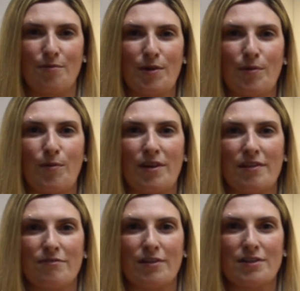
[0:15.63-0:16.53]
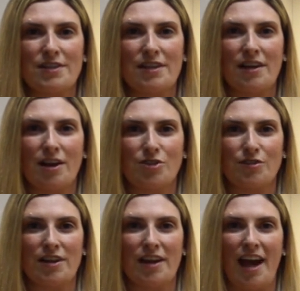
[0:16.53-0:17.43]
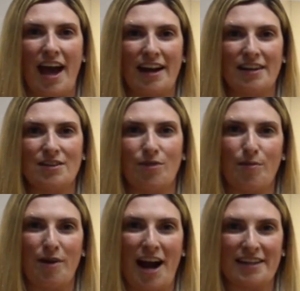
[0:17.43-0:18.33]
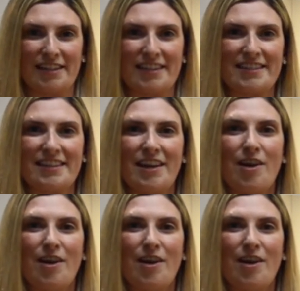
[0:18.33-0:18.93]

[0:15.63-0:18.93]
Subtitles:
and we were one of the first in the country to add it to our practice.